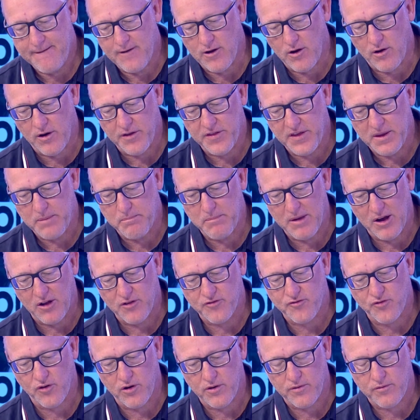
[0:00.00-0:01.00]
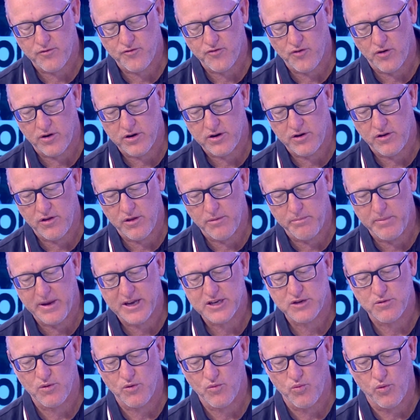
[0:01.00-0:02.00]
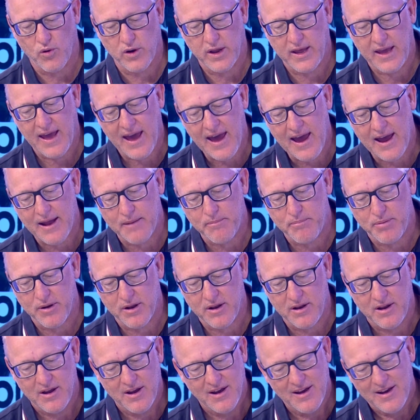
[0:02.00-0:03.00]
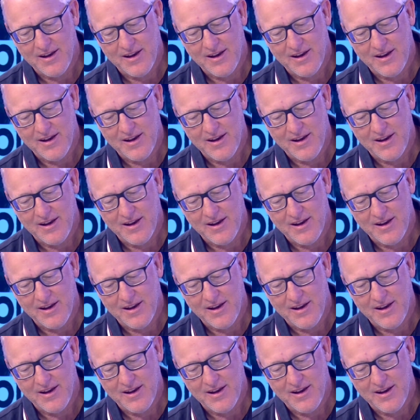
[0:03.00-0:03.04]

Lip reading: you know, I think Mel tried to do the best with what he had, but